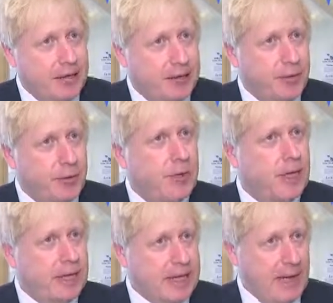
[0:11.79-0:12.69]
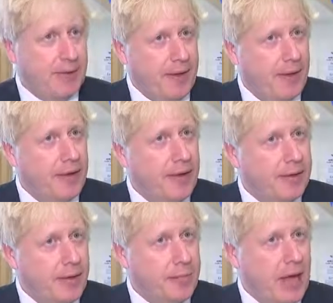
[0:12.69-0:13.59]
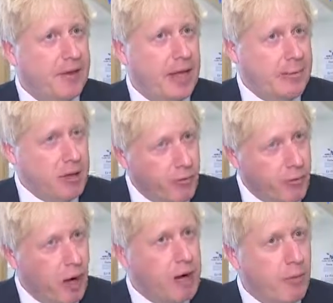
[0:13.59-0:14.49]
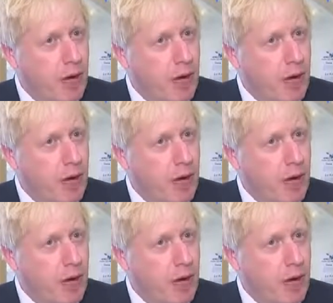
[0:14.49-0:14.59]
to get the the pandemic right,